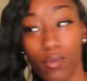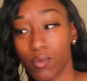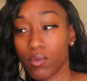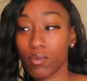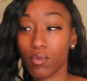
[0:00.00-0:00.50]

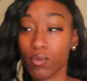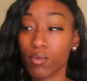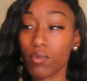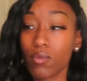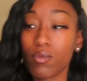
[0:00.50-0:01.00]

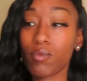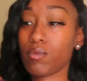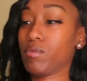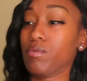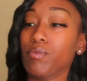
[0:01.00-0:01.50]

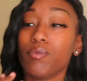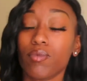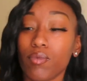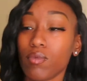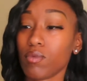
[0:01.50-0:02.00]

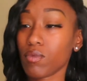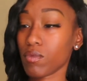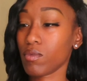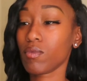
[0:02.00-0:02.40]
Nothing is said.